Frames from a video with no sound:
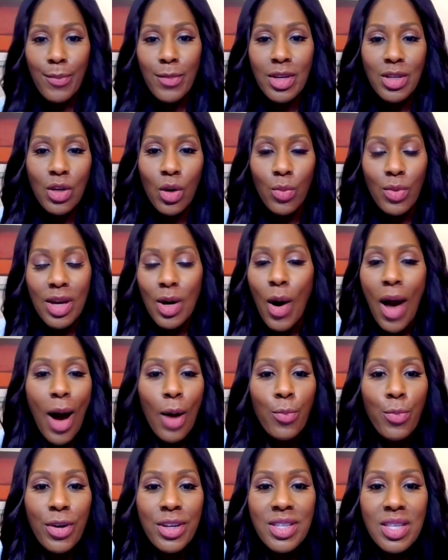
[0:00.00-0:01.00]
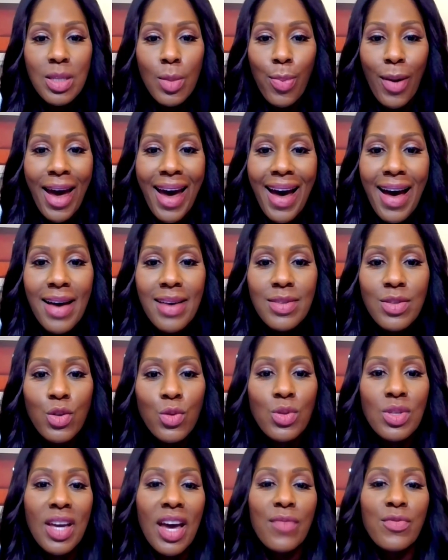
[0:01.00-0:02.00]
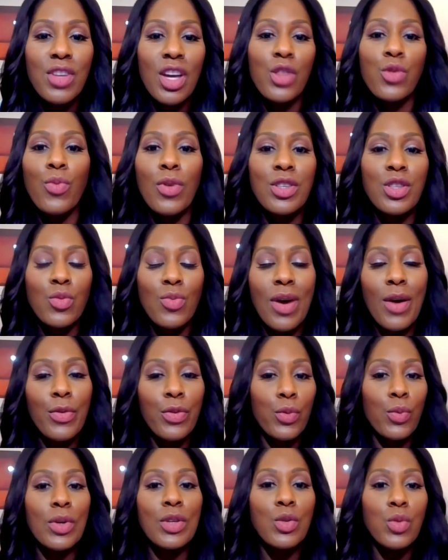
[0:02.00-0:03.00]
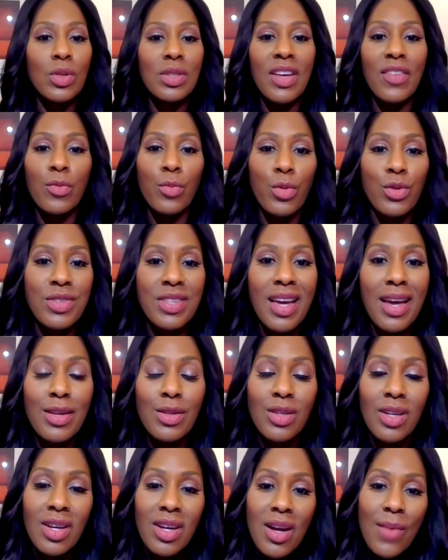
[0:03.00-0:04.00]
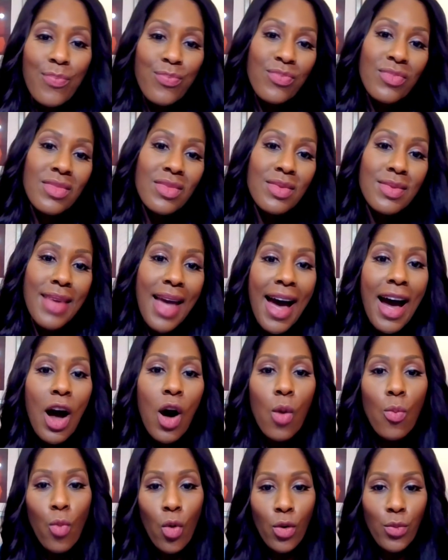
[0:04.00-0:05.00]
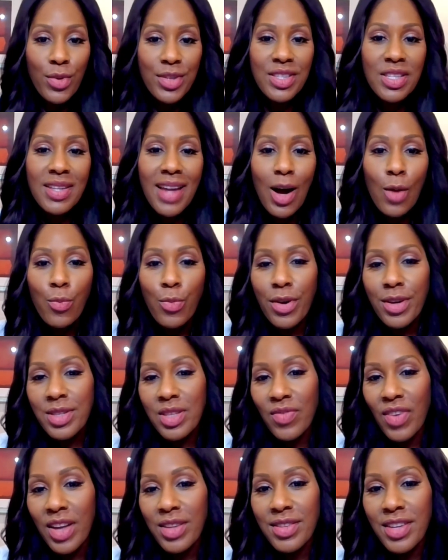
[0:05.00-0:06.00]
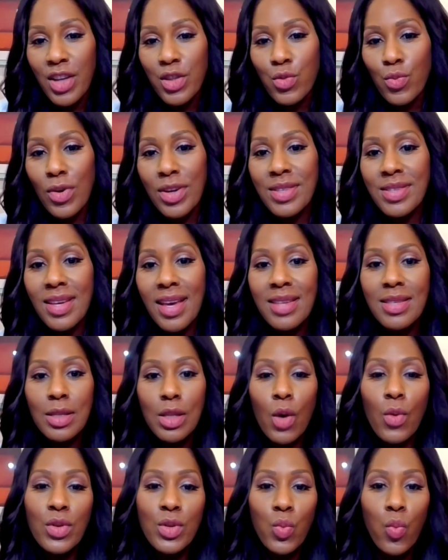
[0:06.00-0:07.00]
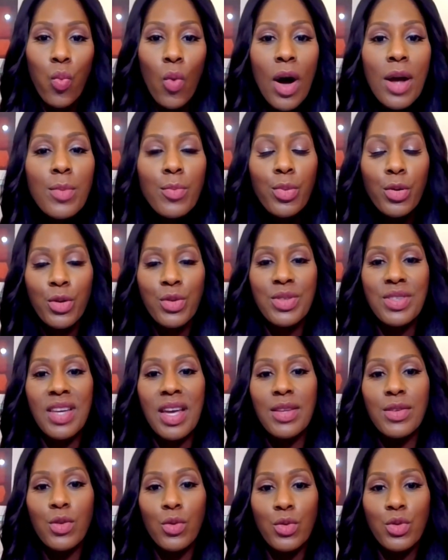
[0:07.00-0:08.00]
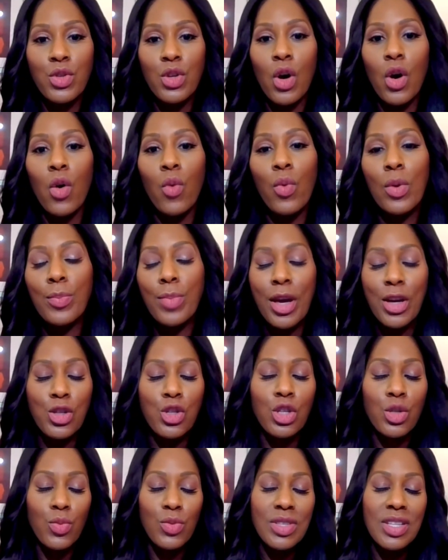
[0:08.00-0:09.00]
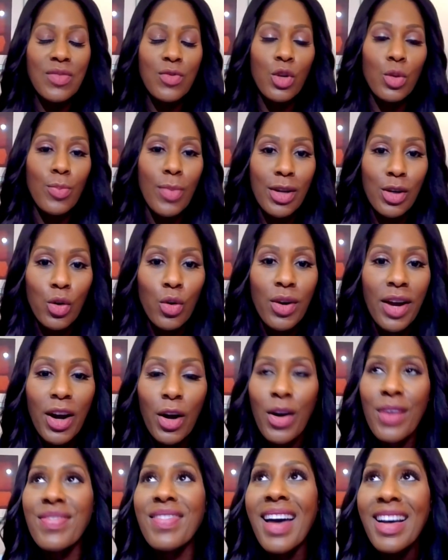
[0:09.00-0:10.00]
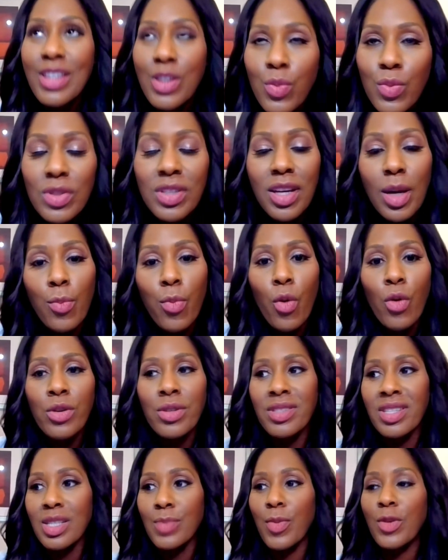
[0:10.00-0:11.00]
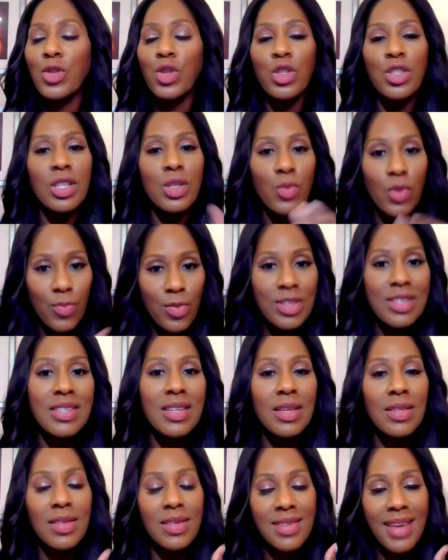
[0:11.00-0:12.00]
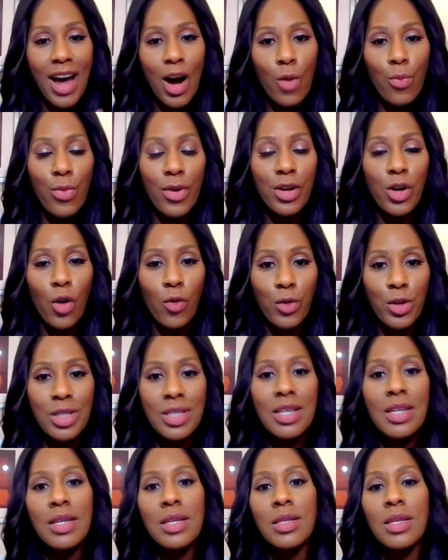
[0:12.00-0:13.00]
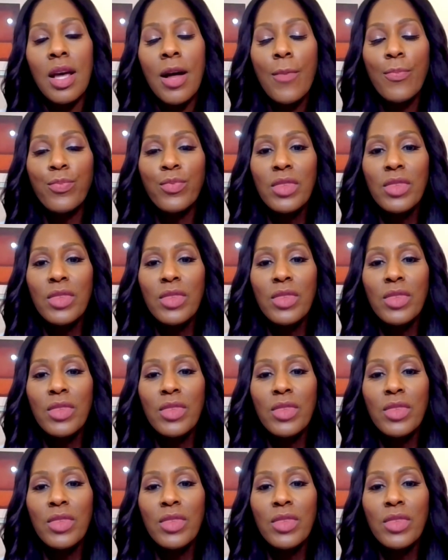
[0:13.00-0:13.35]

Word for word: you know, outbreaks in the past used to have death rates around 3 to 11 percent. Now, more recent outbreaks have had death rates as low as 1% or so when patients receive good medical care. And that's really important, especially since we've been seeing this outbreak overseas.